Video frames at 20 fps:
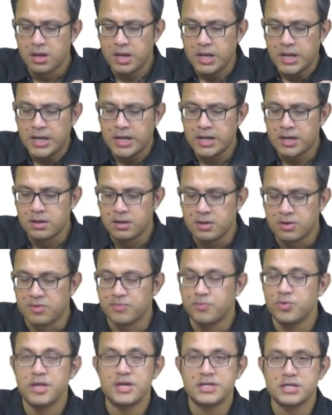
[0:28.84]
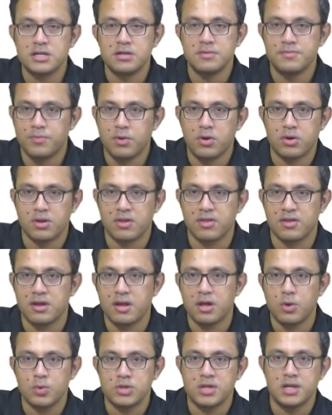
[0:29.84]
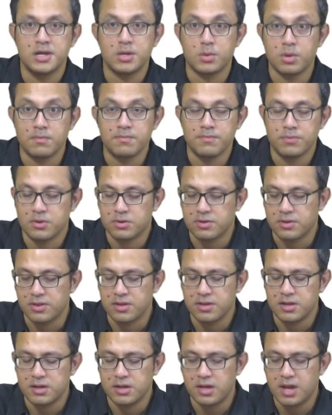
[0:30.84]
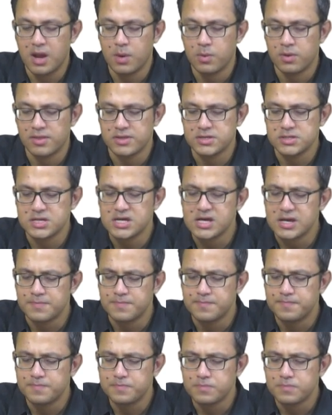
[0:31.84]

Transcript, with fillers: and its political importance along with the literary importance that it carries today.